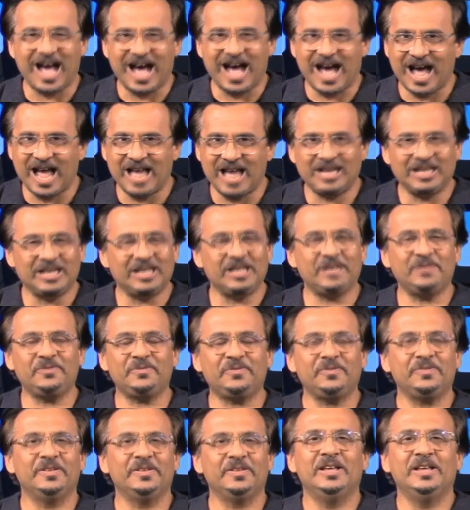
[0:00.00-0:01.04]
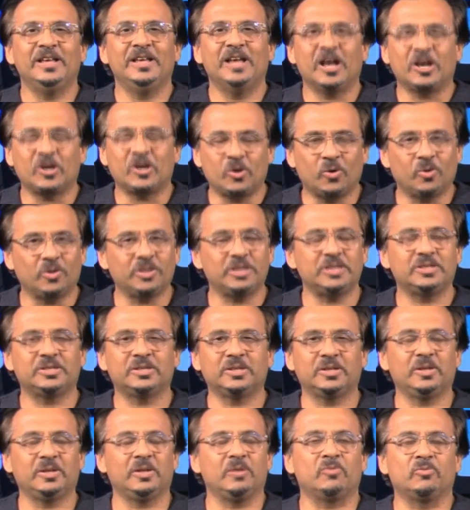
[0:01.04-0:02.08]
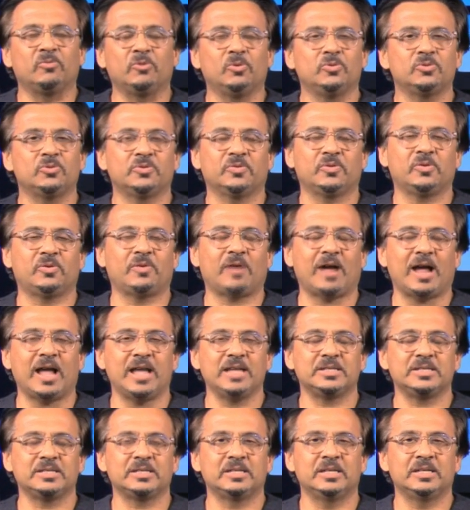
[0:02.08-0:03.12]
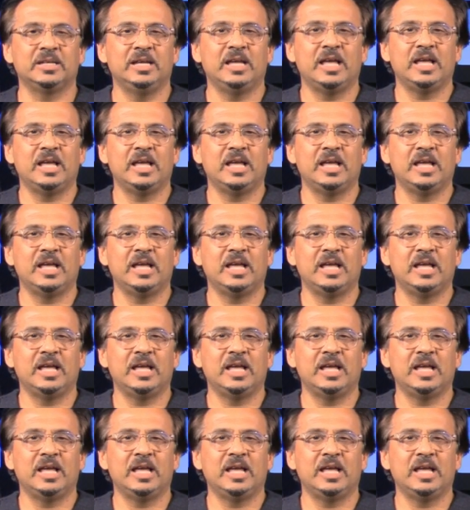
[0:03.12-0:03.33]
I live according to the rules of Christ.